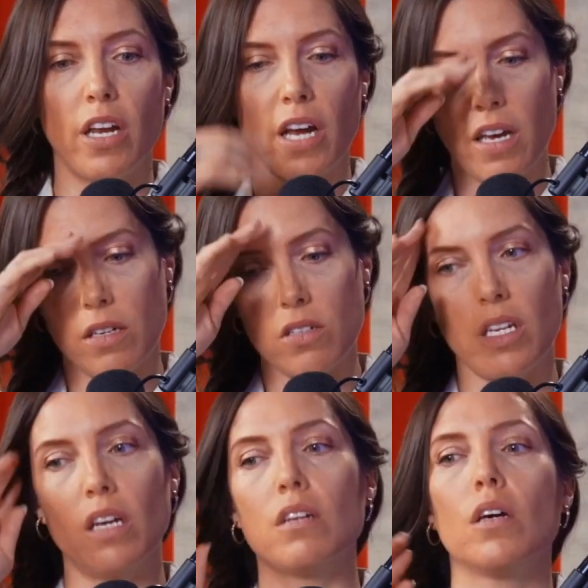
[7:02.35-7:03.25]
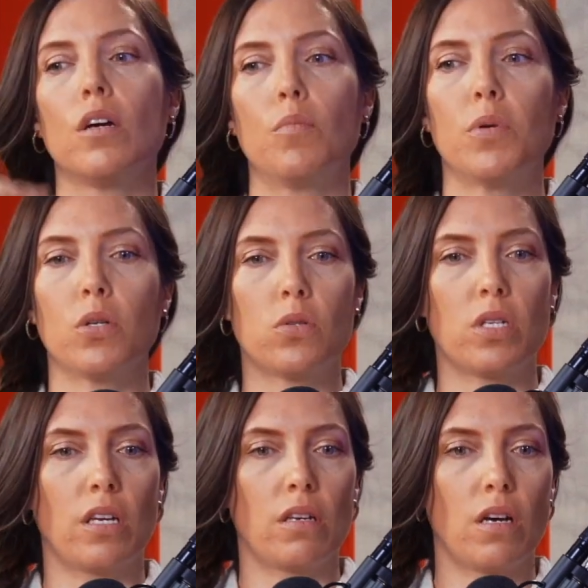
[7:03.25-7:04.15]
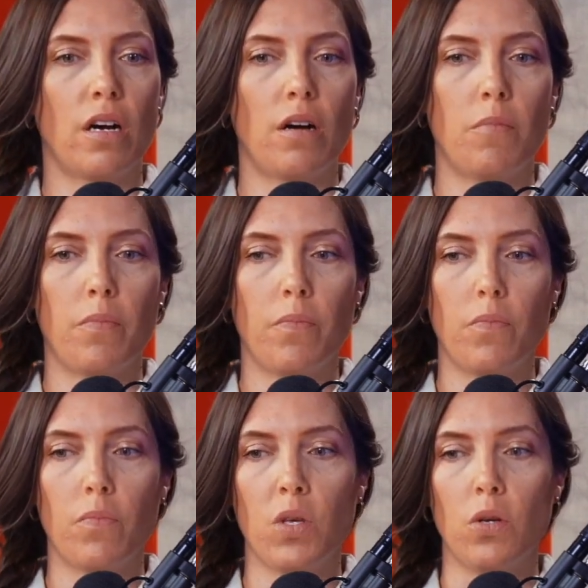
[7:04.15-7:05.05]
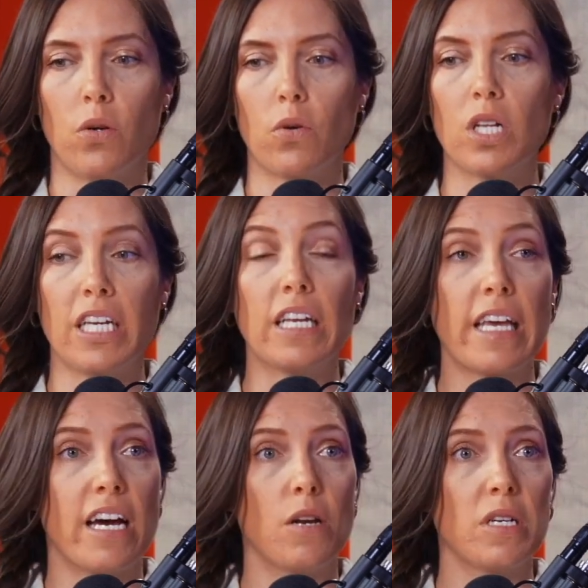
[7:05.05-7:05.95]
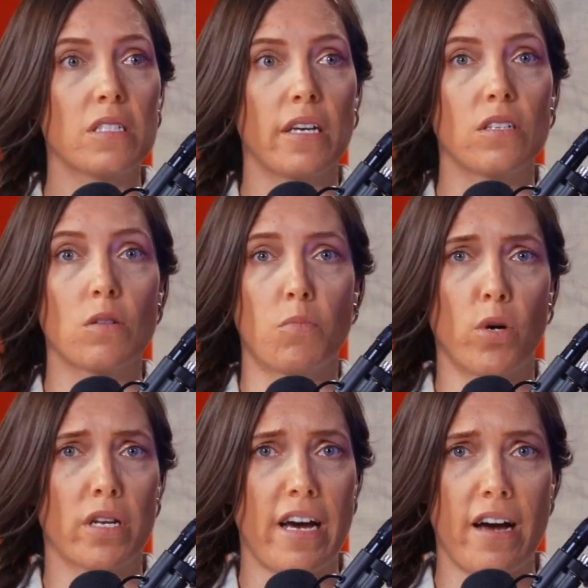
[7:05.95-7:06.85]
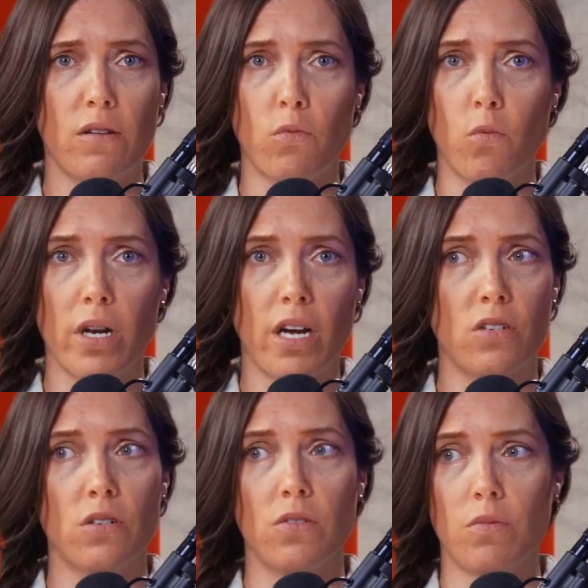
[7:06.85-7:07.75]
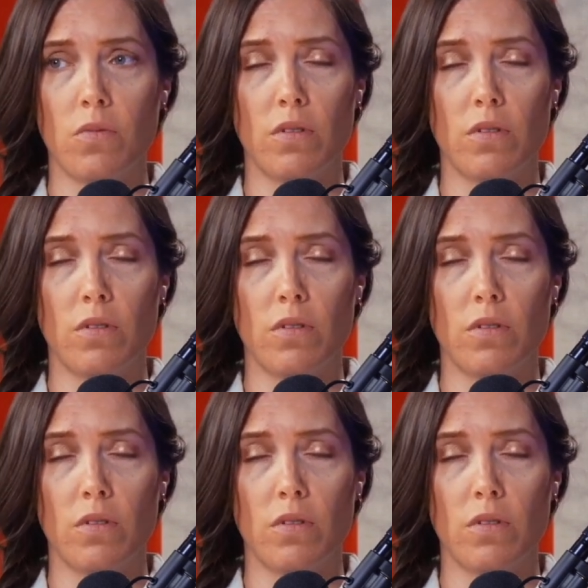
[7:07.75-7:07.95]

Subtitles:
And I understand producing, clean cannabis. I support that 110%.